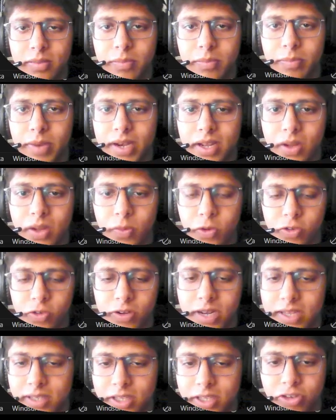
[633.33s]
better
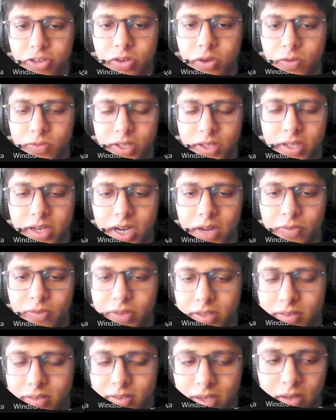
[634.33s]
visualization of the graph
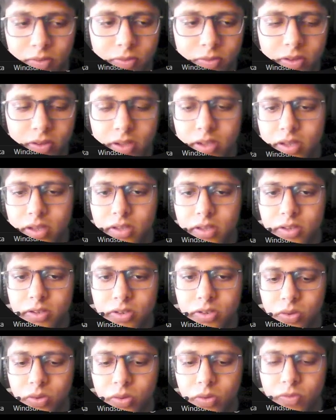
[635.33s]
itself.
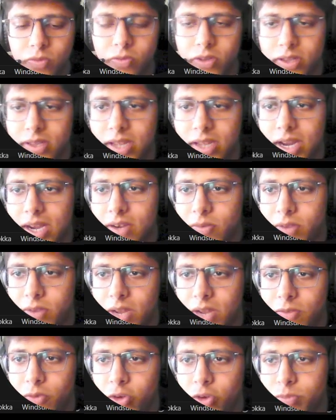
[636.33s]
So for that, we
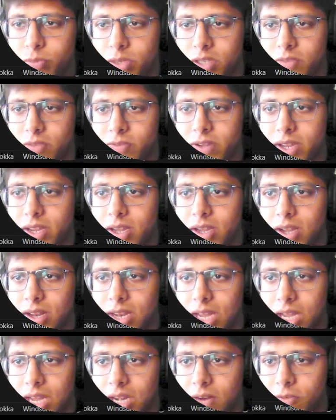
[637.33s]
have to specify a
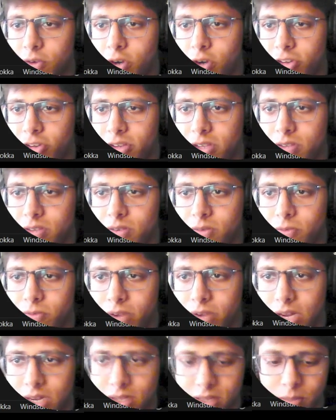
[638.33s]
langgraph.json
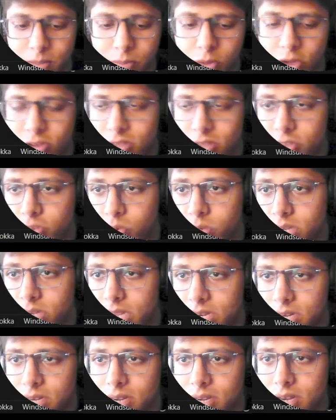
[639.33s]
file in the projects root
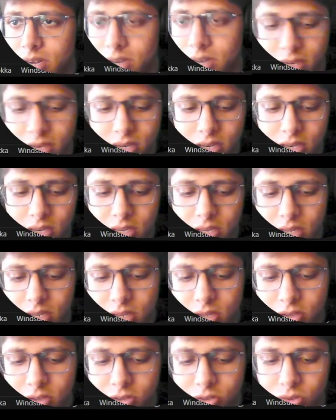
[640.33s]
directory.
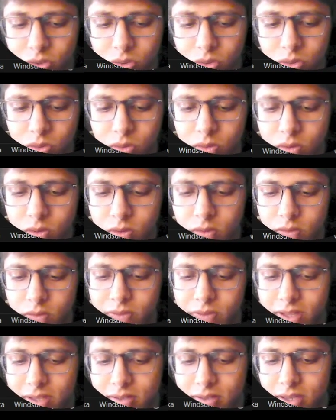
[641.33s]
So
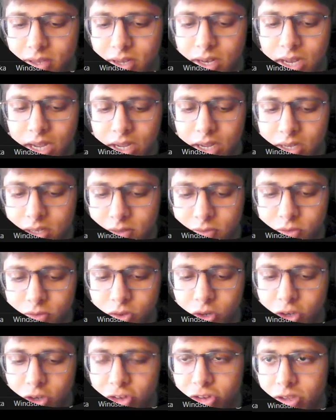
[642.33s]
we say
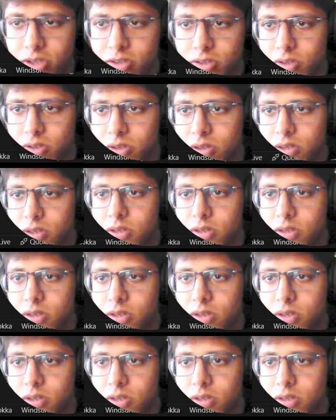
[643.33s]
langgraph.json,